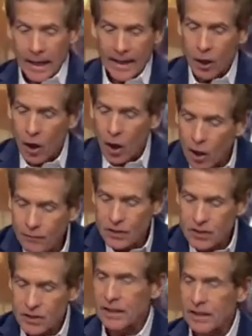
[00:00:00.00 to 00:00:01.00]
And all of a
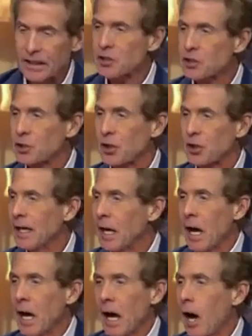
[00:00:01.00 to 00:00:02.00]
sudden yesterday,
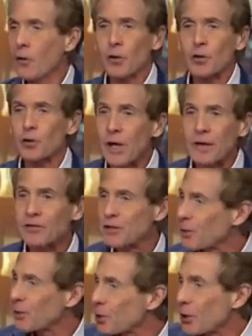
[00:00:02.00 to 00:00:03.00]
all those refs,
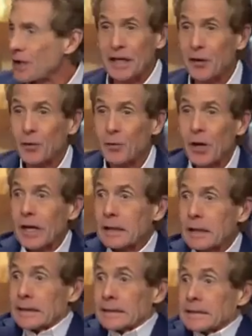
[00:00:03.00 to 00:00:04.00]
they're looking the other way,
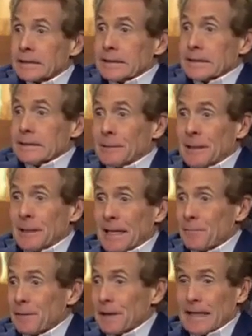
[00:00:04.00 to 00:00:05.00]
like, we
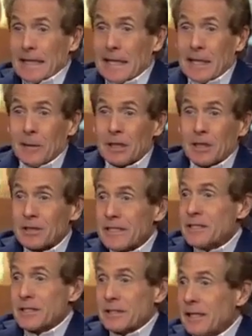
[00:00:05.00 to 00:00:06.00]
can't flag him because
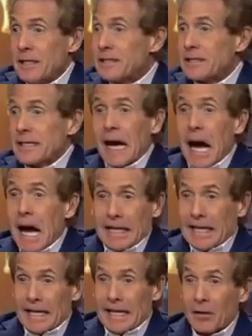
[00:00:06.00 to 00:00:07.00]
he's the guy
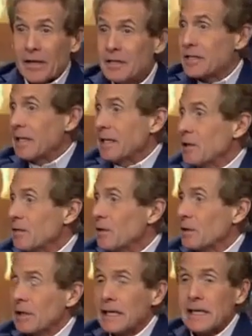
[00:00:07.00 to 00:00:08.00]
now.
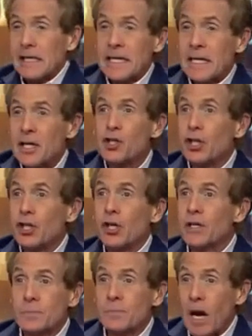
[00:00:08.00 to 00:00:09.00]
The league is hinging
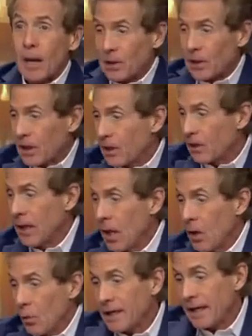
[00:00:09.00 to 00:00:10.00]
on his popularity.
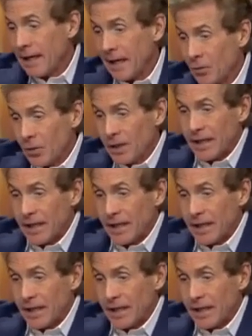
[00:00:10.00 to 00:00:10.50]
We can't.